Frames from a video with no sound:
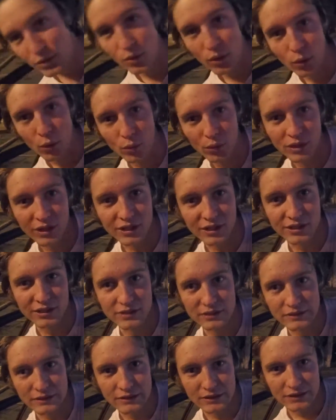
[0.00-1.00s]
Oh,
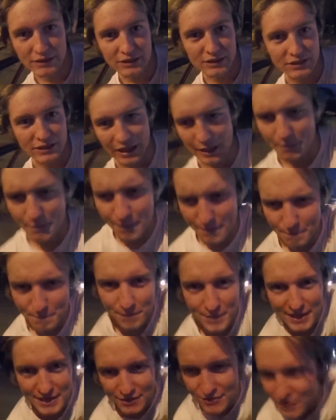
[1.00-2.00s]
I'm
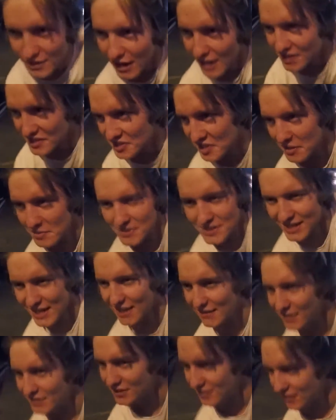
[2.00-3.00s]
beating you guys up today. What